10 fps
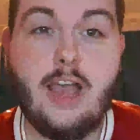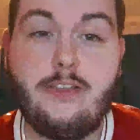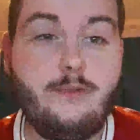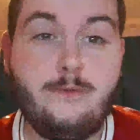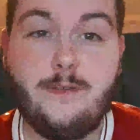
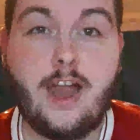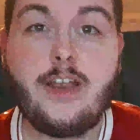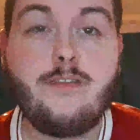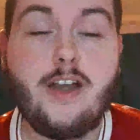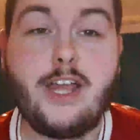It's
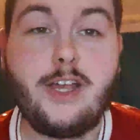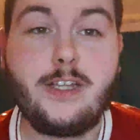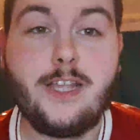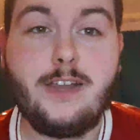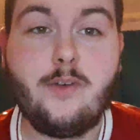very
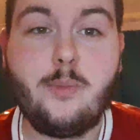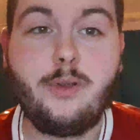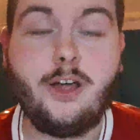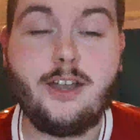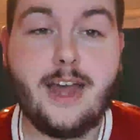good that
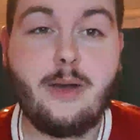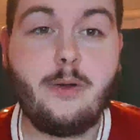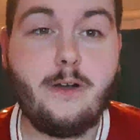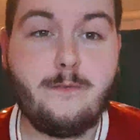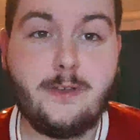Liverpool are now
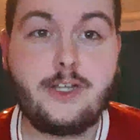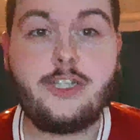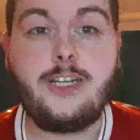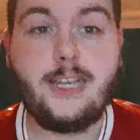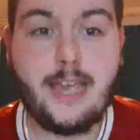
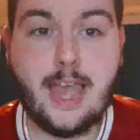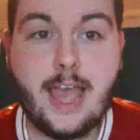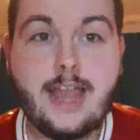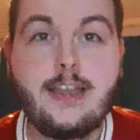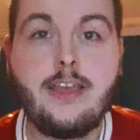officially
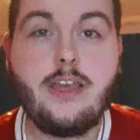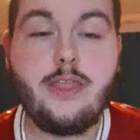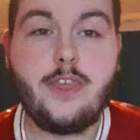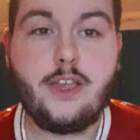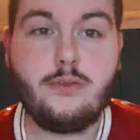in
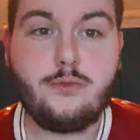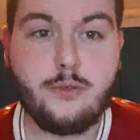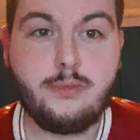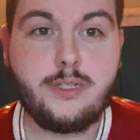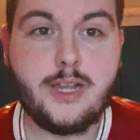the
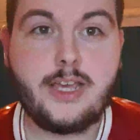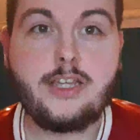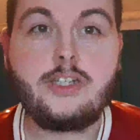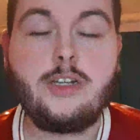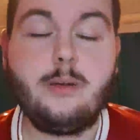group
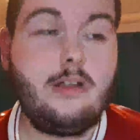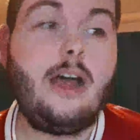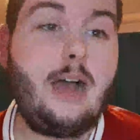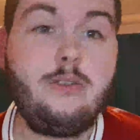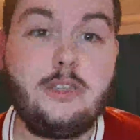stage, or
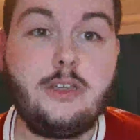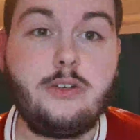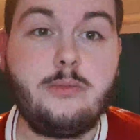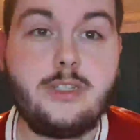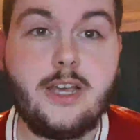out of the
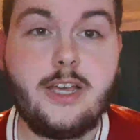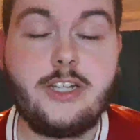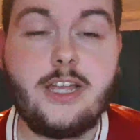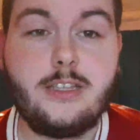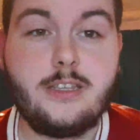group
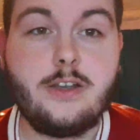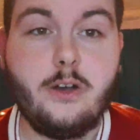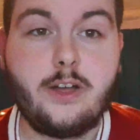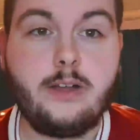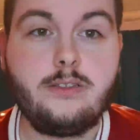stage, into the
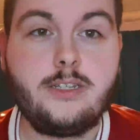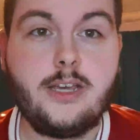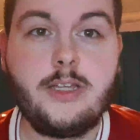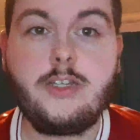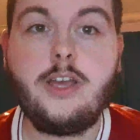knockout
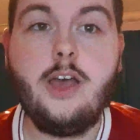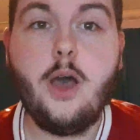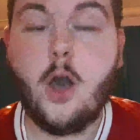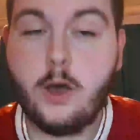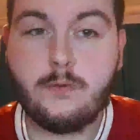stage
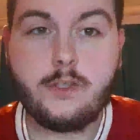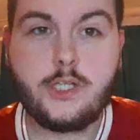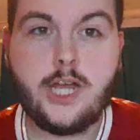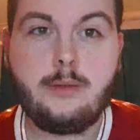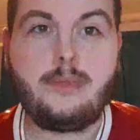of the
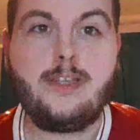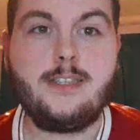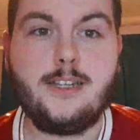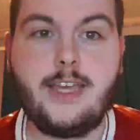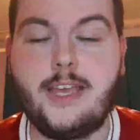
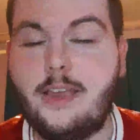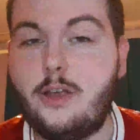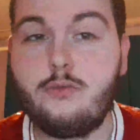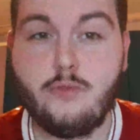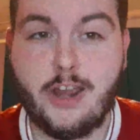Champions League.
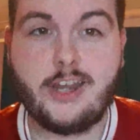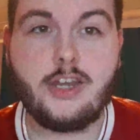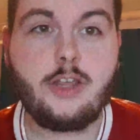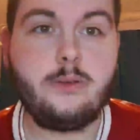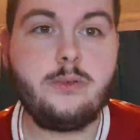Great
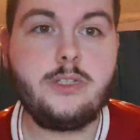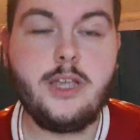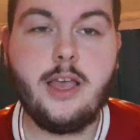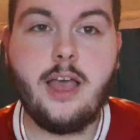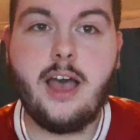news.
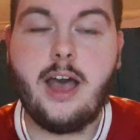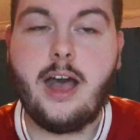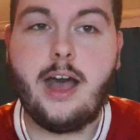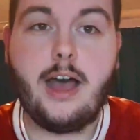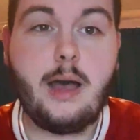
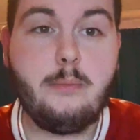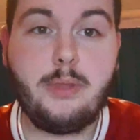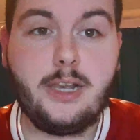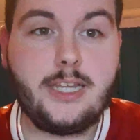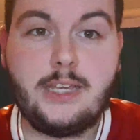
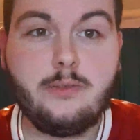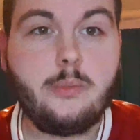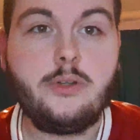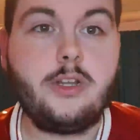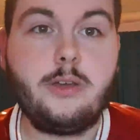
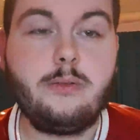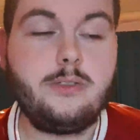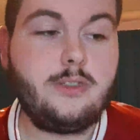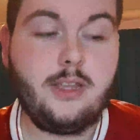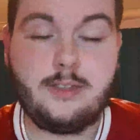Unbelievable
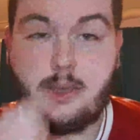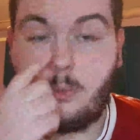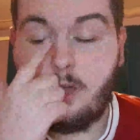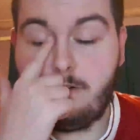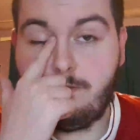news that
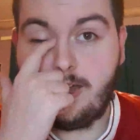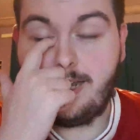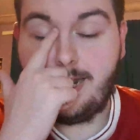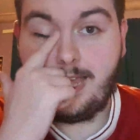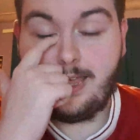we are
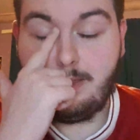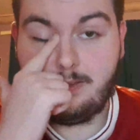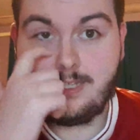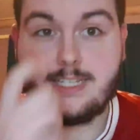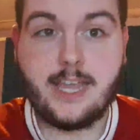finally
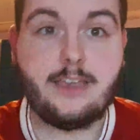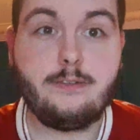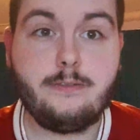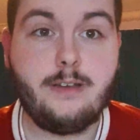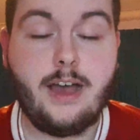
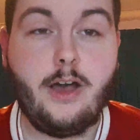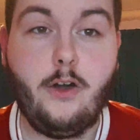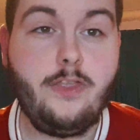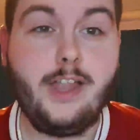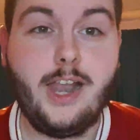safe
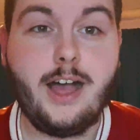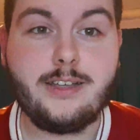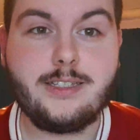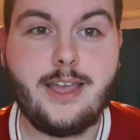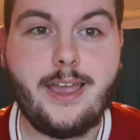on the
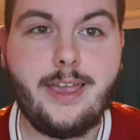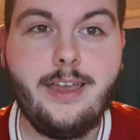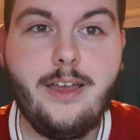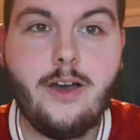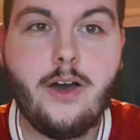last day
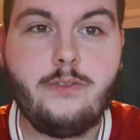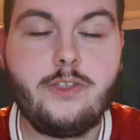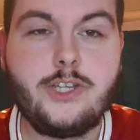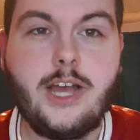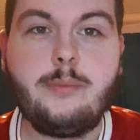of
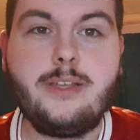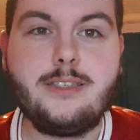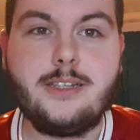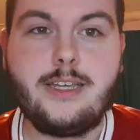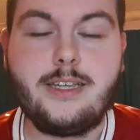the
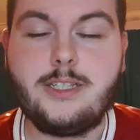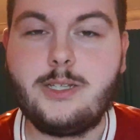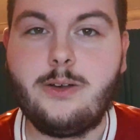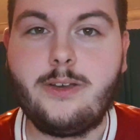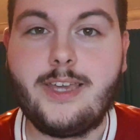Champions League.
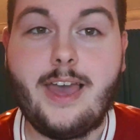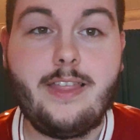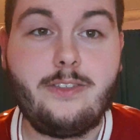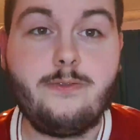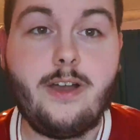So yeah,
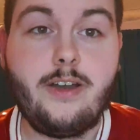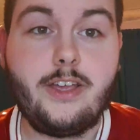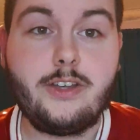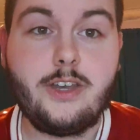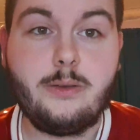that's very
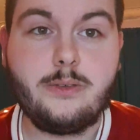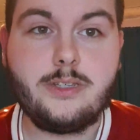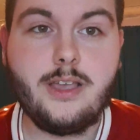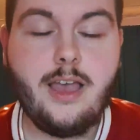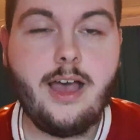good
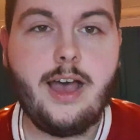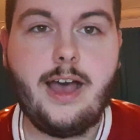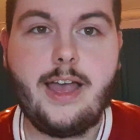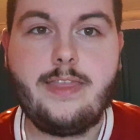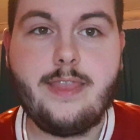news
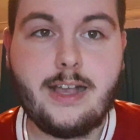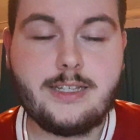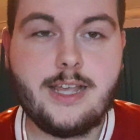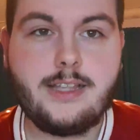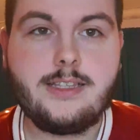in that
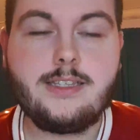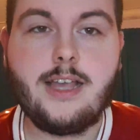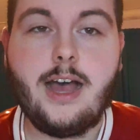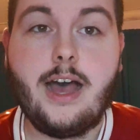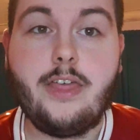sense.
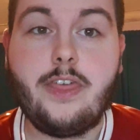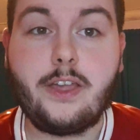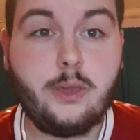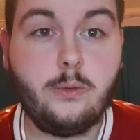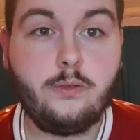
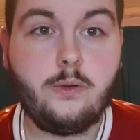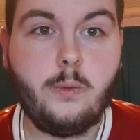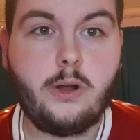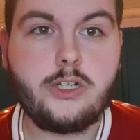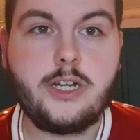Thank you all for
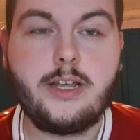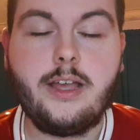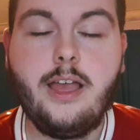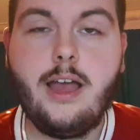watching.